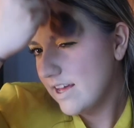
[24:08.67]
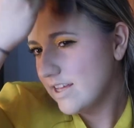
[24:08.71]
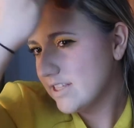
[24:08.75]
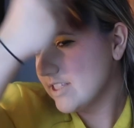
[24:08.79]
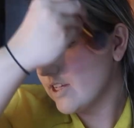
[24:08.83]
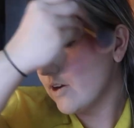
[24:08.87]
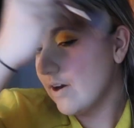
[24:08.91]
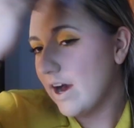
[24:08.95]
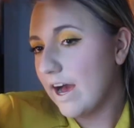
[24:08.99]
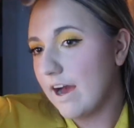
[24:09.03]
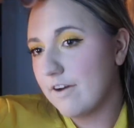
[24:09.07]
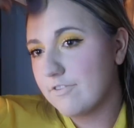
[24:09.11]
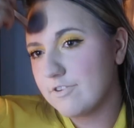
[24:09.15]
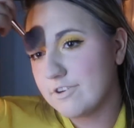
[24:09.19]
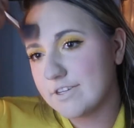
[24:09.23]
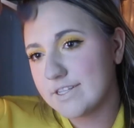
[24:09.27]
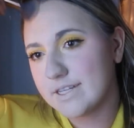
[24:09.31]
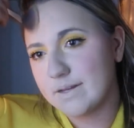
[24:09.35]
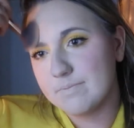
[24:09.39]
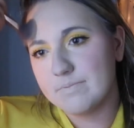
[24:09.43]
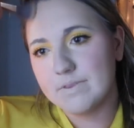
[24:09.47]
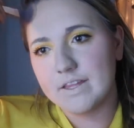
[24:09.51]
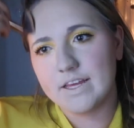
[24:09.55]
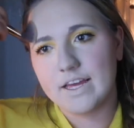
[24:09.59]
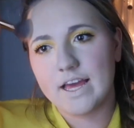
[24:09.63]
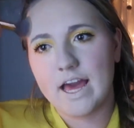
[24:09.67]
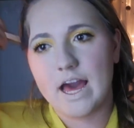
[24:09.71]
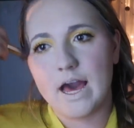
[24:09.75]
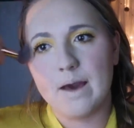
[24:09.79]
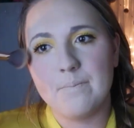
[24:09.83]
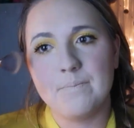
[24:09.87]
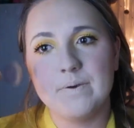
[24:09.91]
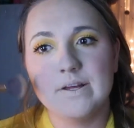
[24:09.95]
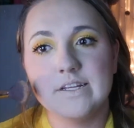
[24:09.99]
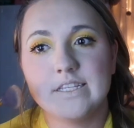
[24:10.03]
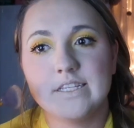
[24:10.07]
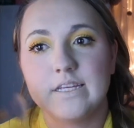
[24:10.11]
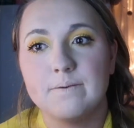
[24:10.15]
So after something
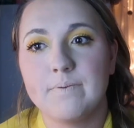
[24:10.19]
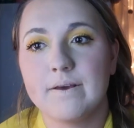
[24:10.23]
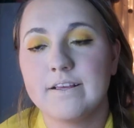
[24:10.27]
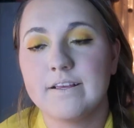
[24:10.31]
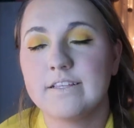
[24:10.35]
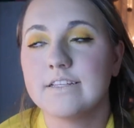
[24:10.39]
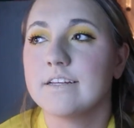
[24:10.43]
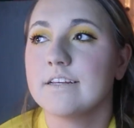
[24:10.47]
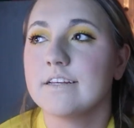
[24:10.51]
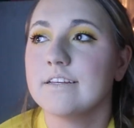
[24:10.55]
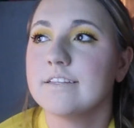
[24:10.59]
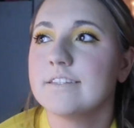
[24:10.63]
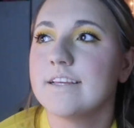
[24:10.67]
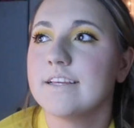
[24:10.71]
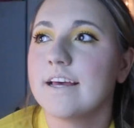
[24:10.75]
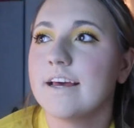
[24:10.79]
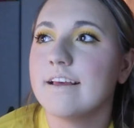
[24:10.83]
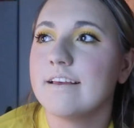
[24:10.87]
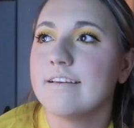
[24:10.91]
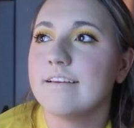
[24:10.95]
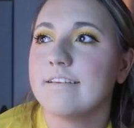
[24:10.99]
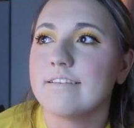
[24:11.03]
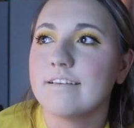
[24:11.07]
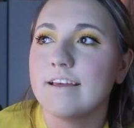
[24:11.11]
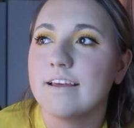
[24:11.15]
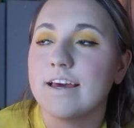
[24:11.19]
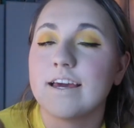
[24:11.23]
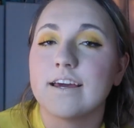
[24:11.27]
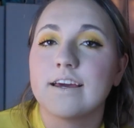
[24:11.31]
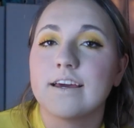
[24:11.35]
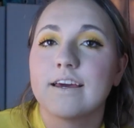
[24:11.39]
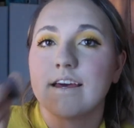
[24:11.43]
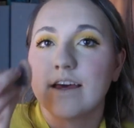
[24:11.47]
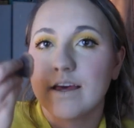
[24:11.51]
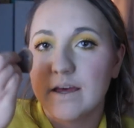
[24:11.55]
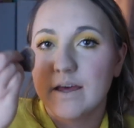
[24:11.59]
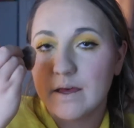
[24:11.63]
happens, he basically says like,